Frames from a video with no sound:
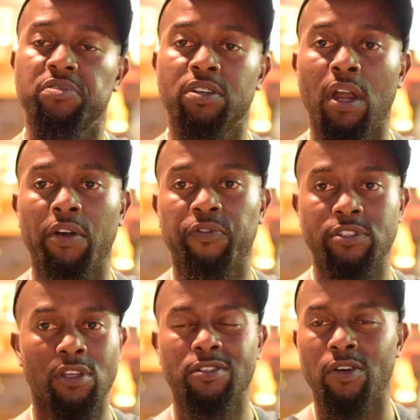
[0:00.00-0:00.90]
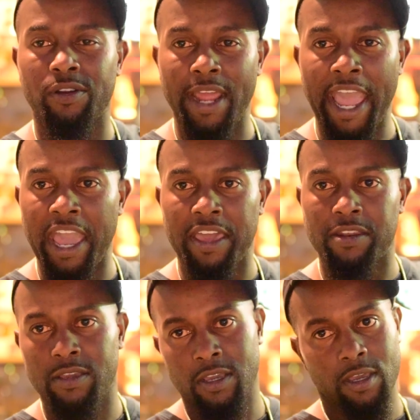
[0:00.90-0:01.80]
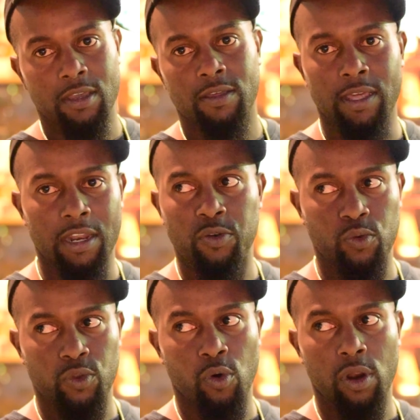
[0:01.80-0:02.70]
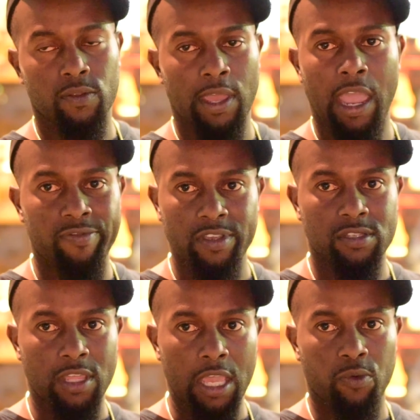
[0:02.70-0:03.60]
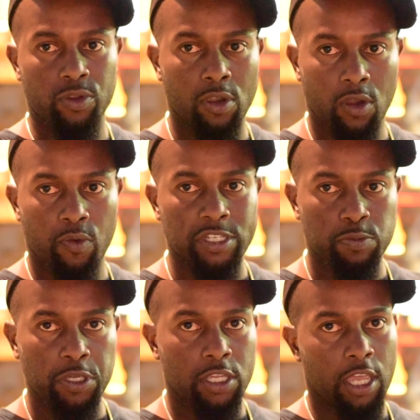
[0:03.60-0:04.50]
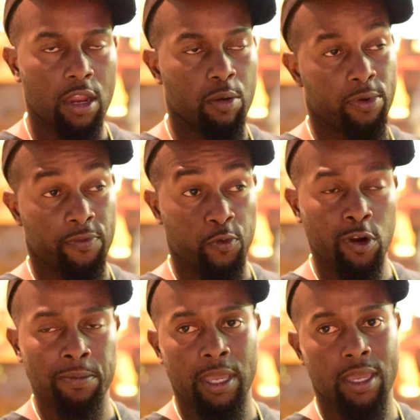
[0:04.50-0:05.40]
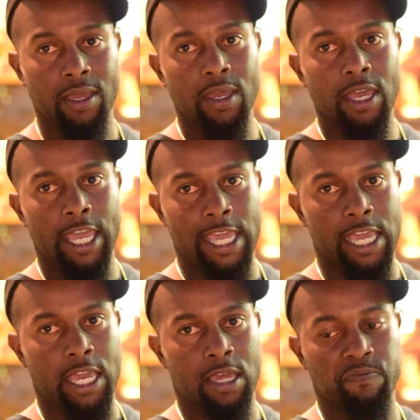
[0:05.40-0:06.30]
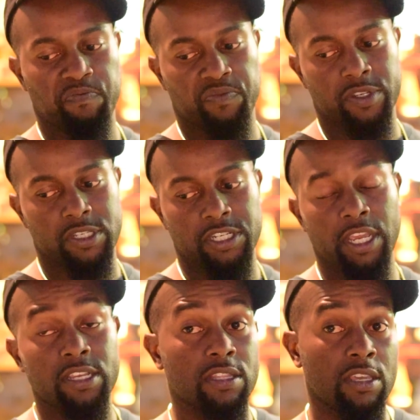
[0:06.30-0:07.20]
conference, I saw an ad that in New York they have this thing where you can go and speak at or perform at, and there's a chance that the